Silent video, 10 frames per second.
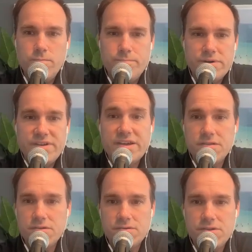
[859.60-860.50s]

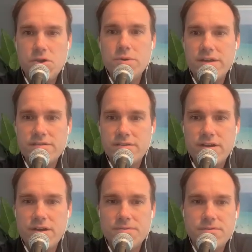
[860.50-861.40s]
particular unit in the
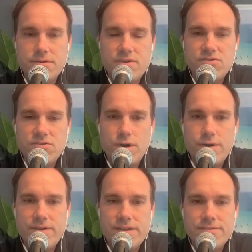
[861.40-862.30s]
Coastal Division,
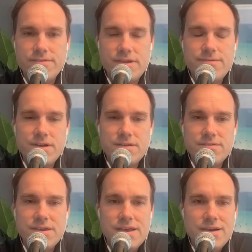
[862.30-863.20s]
offense or defense.